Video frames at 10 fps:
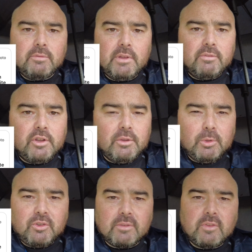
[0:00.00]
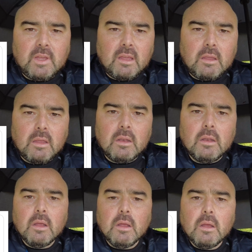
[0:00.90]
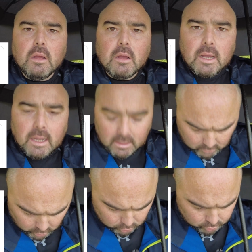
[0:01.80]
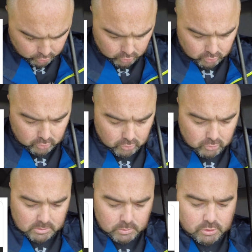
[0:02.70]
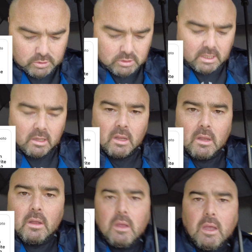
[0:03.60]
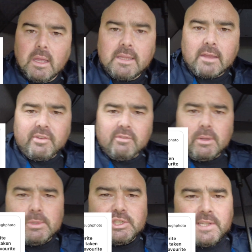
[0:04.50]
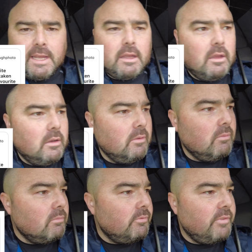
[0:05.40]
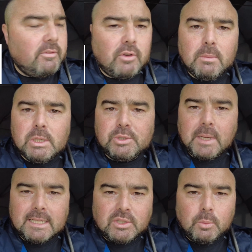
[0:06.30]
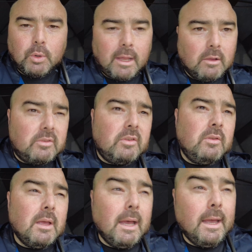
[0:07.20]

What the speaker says: favourite image I've taken, and also, let me just check, yeah, favourite image taken and favourite image by someone else.